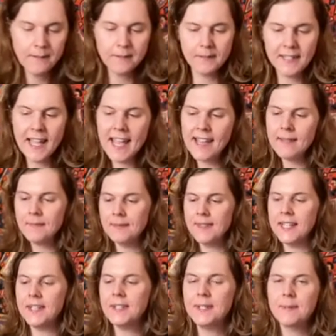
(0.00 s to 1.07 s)
Okay,
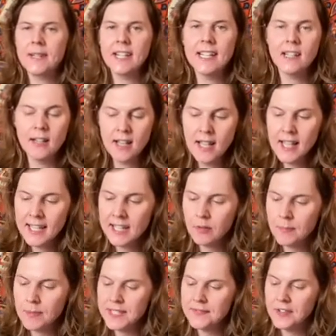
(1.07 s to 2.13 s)
thank you, Spirit. Can
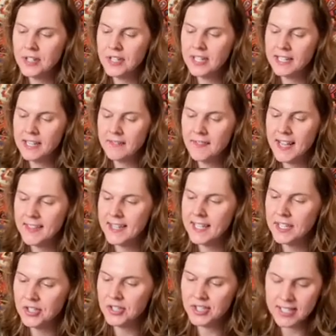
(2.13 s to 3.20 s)
we please further clarify the
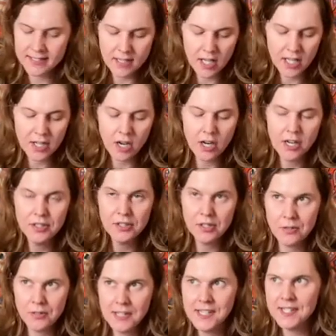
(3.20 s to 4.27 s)
energies on our
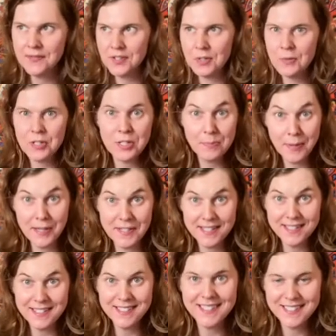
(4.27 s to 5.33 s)
Taurus viewer's
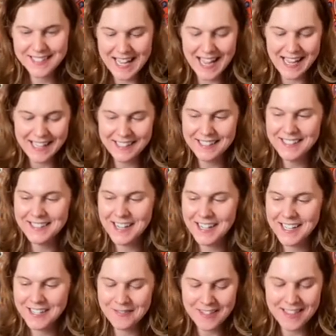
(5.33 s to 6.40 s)
person's side,
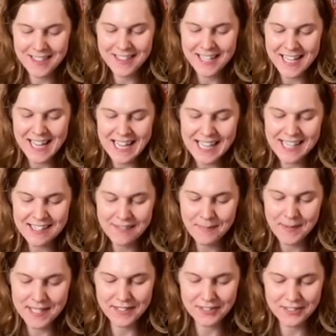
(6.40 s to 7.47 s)
starting with the 8 of
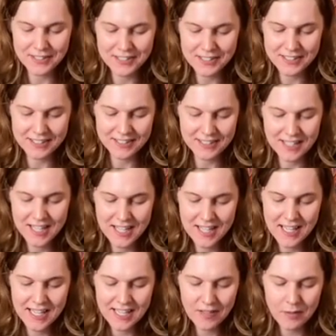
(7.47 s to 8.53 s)
Pentacles?
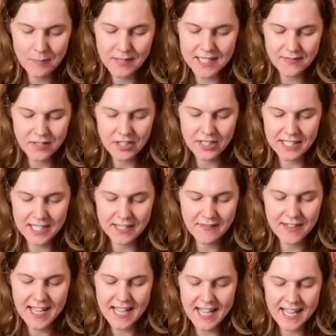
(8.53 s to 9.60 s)
Can you please further
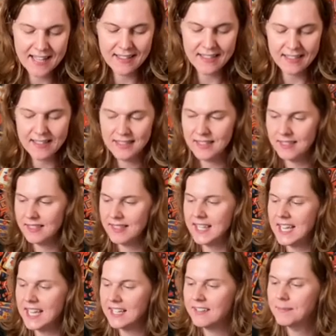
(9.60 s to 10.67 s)
clarify
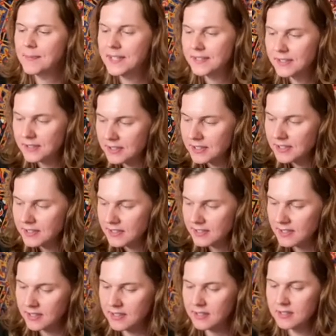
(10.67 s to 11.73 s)
the 8 of Pentacles?